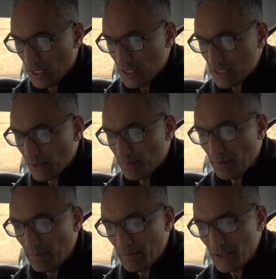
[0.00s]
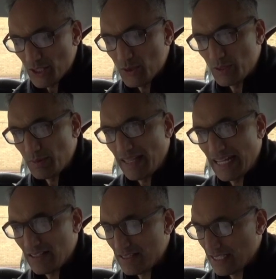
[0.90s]
So maybe I should have talked about the
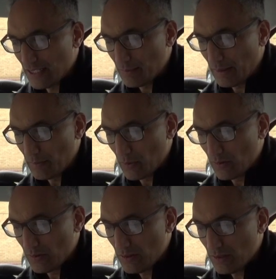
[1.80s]
headlights a little bit more